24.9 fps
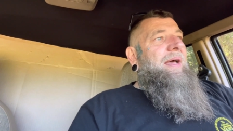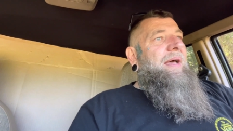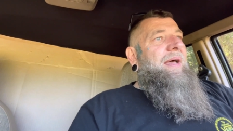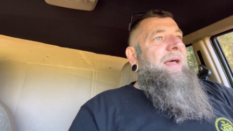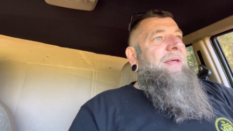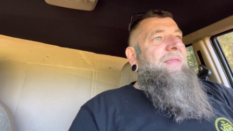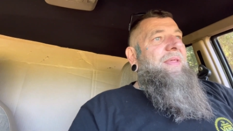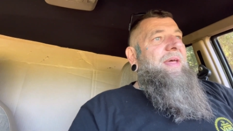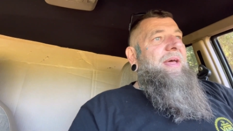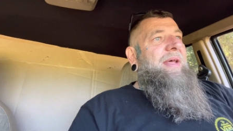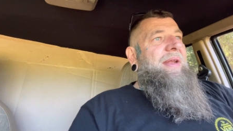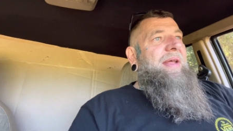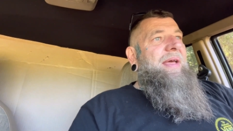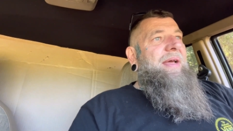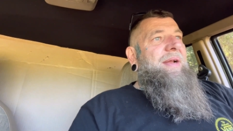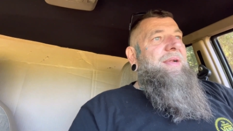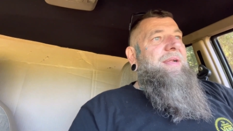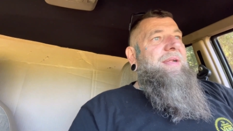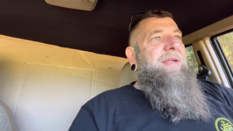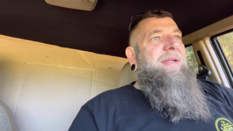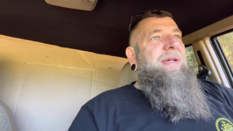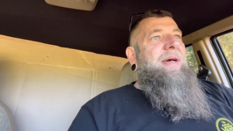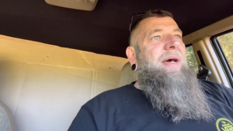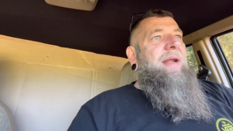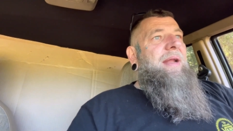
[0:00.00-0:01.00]
and then
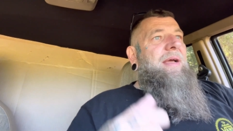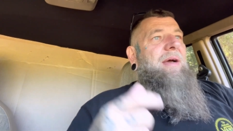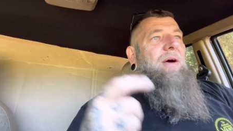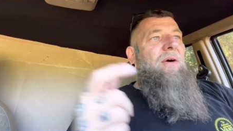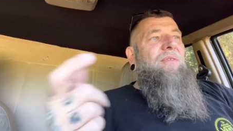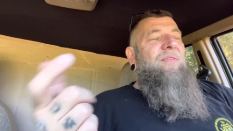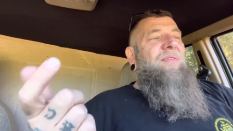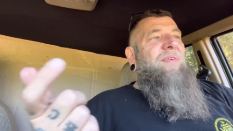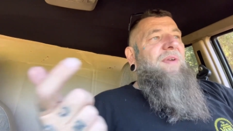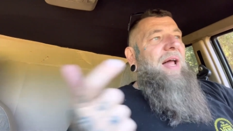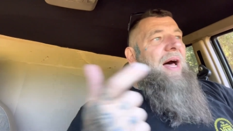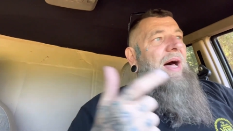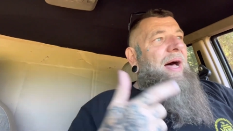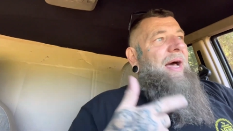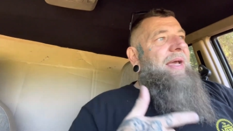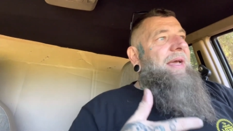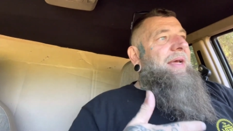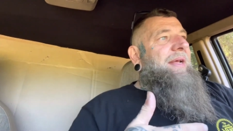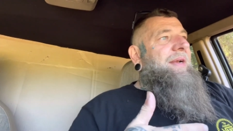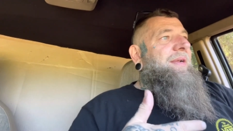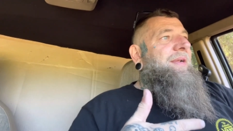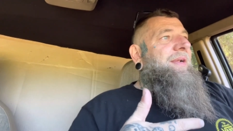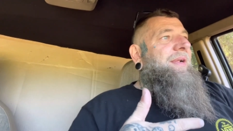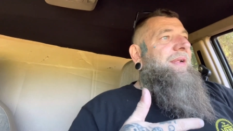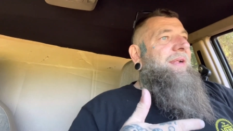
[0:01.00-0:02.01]
it's gonna go
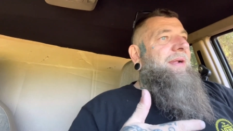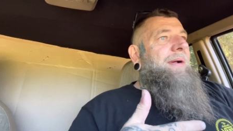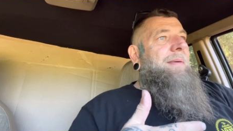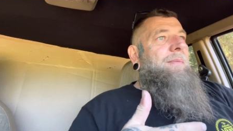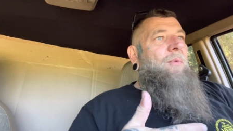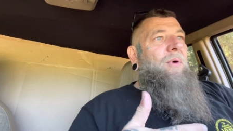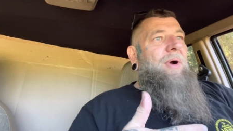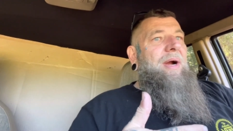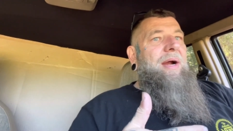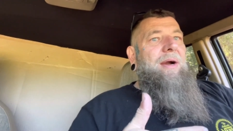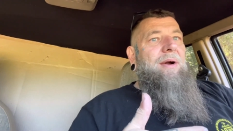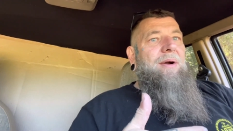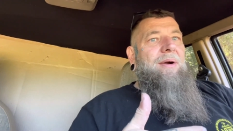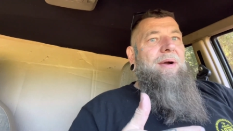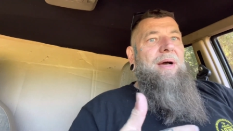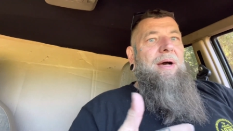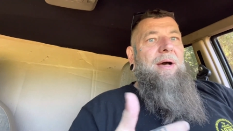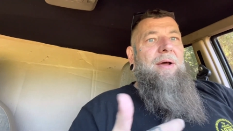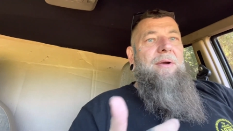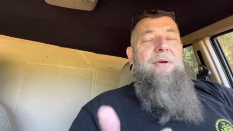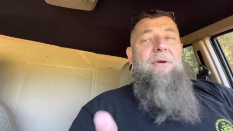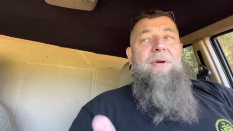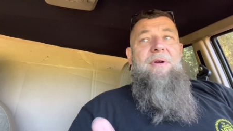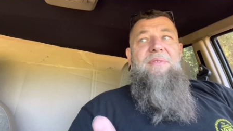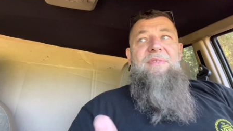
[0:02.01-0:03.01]
flying somewhere
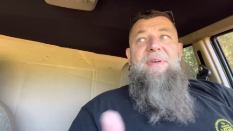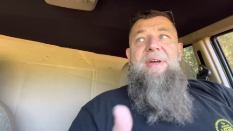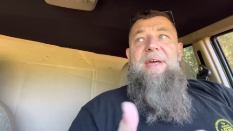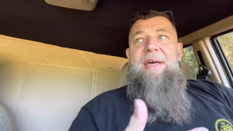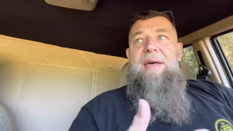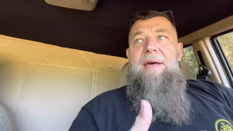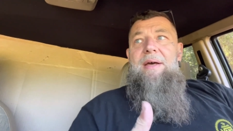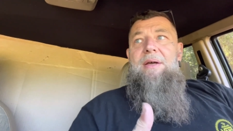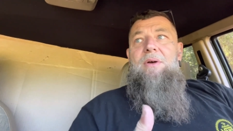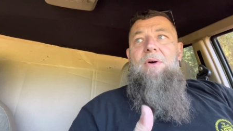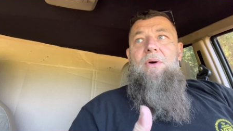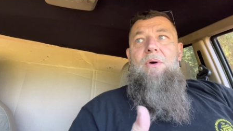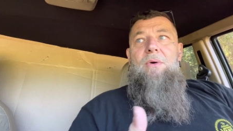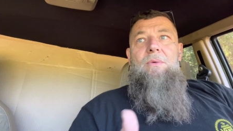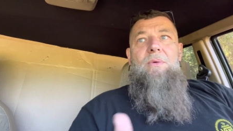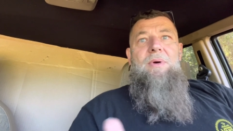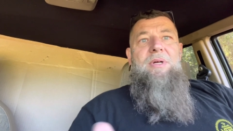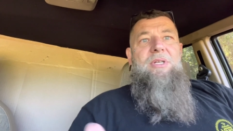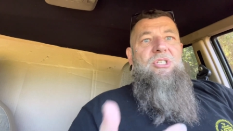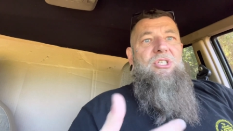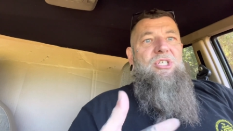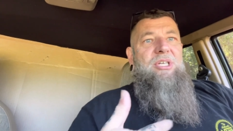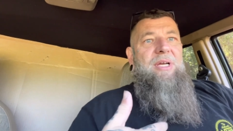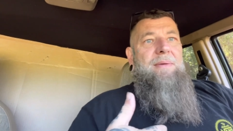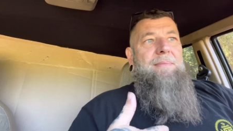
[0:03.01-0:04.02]
under the vehicle
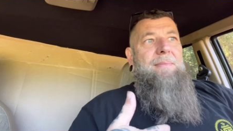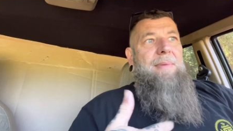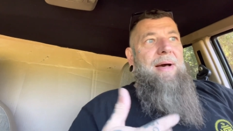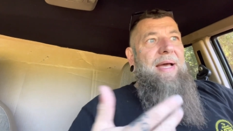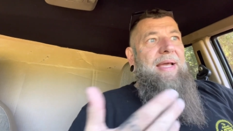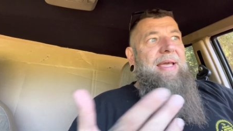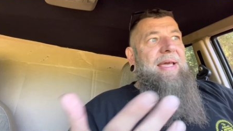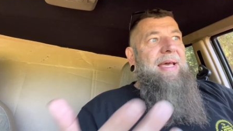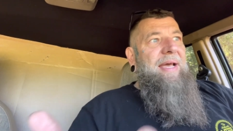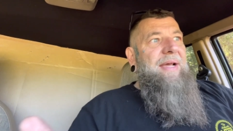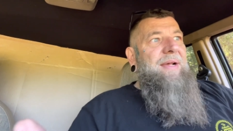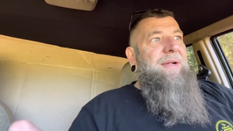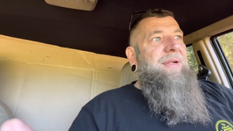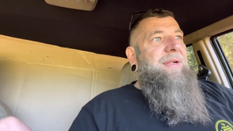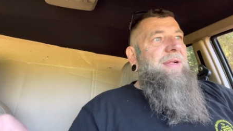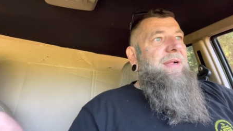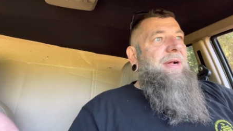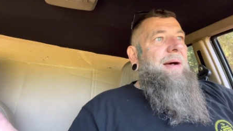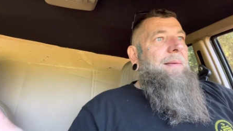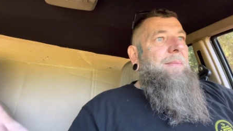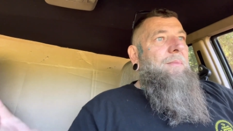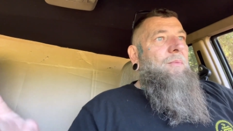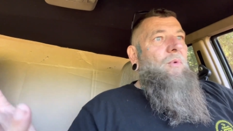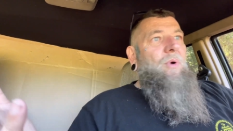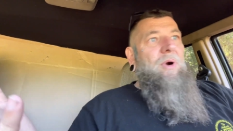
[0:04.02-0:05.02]
which in my case
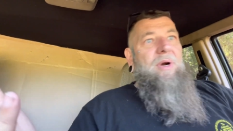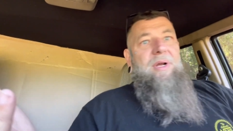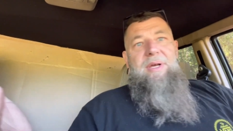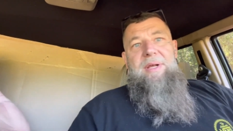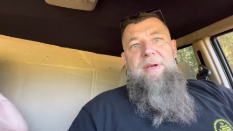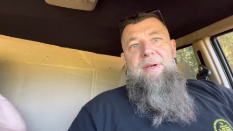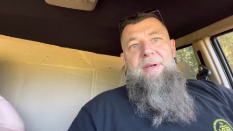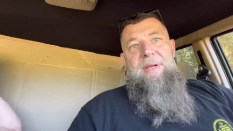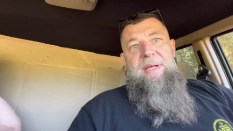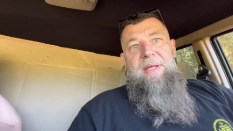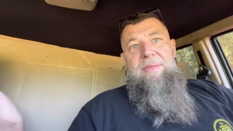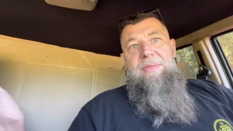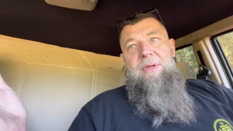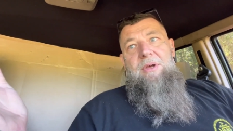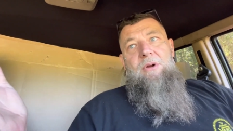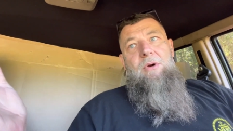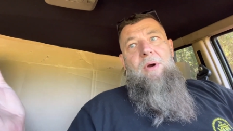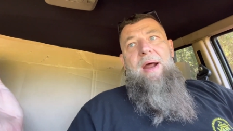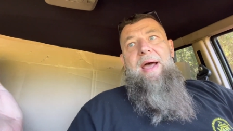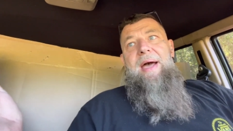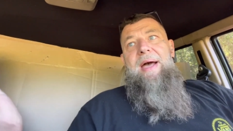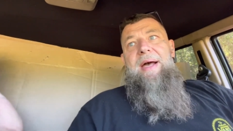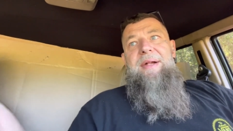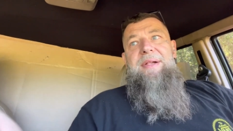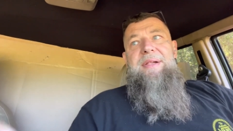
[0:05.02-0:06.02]
i'm working in the
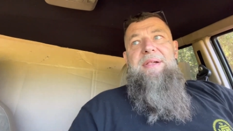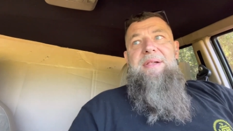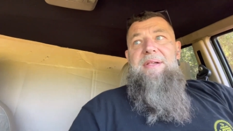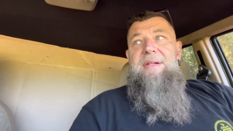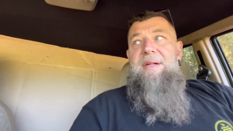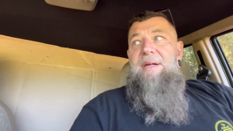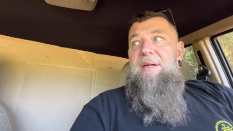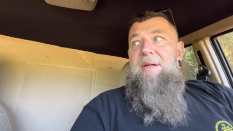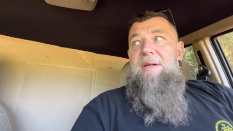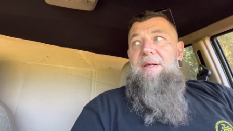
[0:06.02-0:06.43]
grass